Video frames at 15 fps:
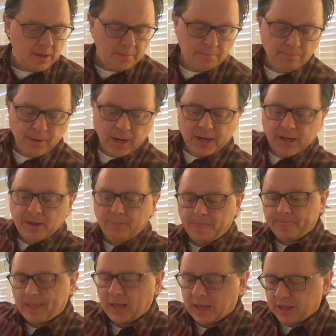But
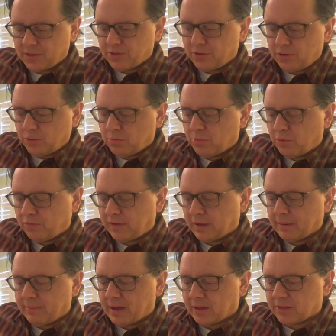his new movie
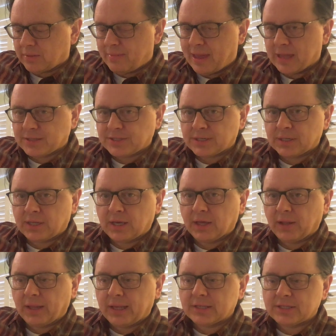about the Manson
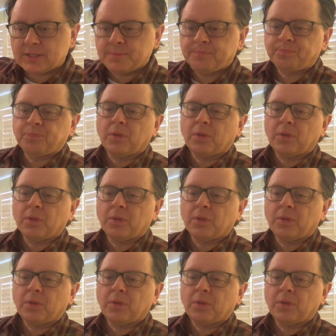killings,